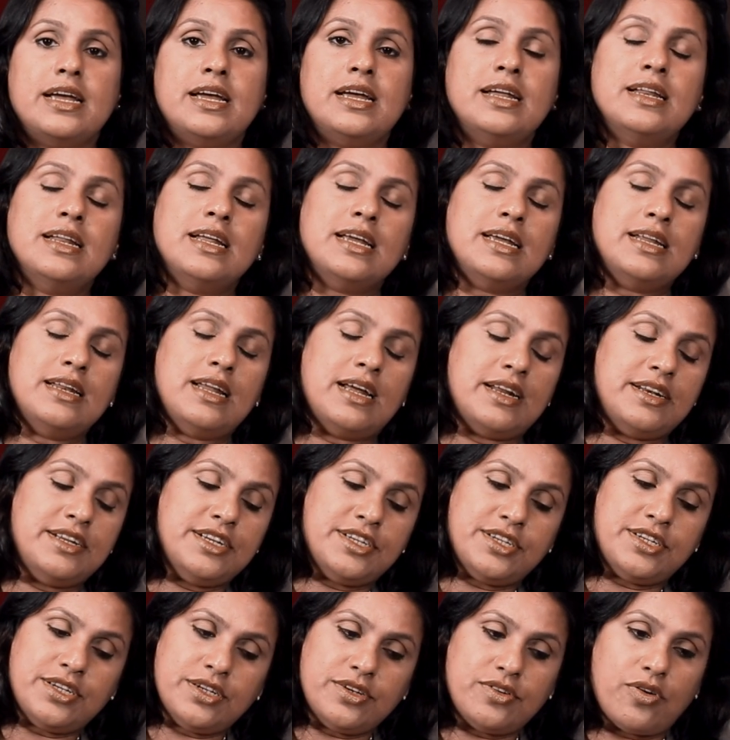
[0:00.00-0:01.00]
In
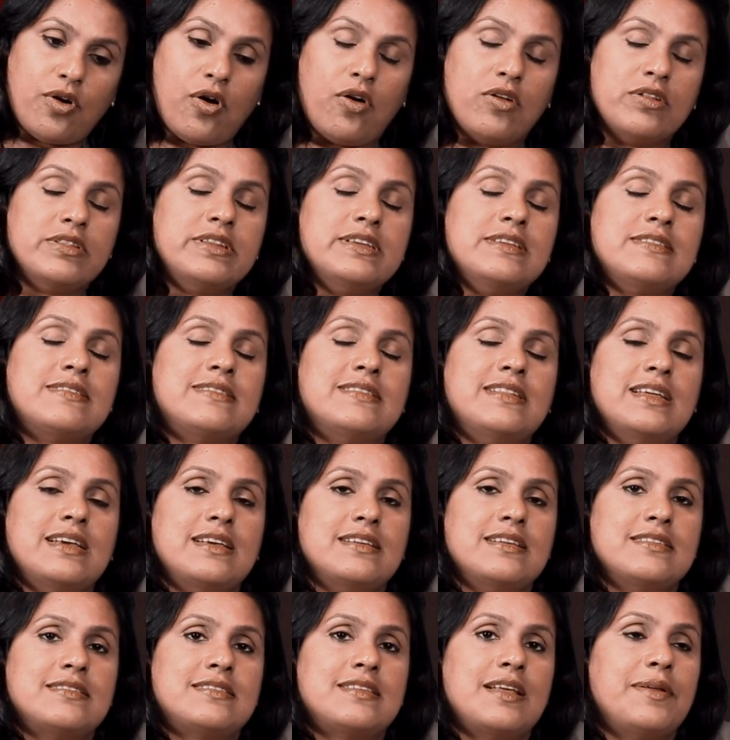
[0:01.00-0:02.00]
addition to all these
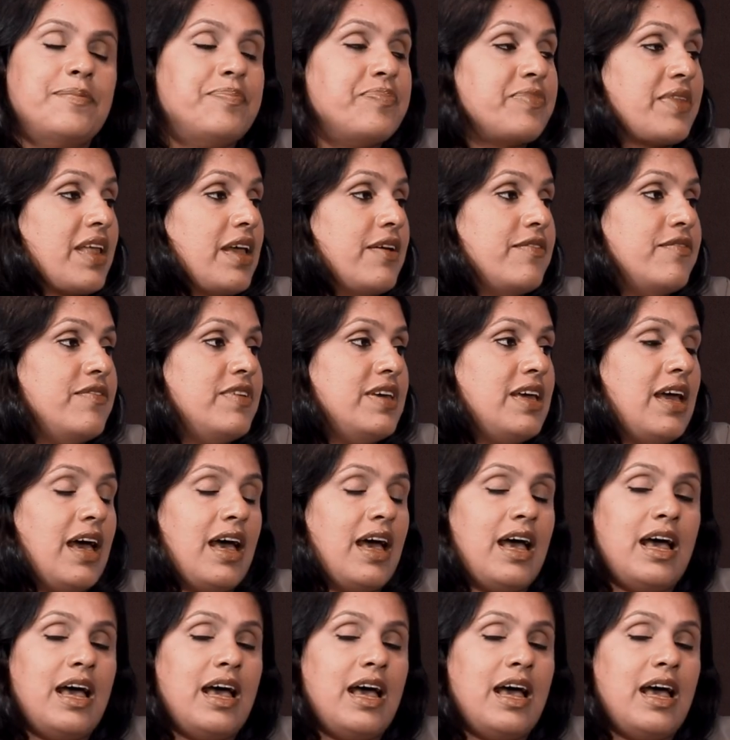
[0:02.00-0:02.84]
things, we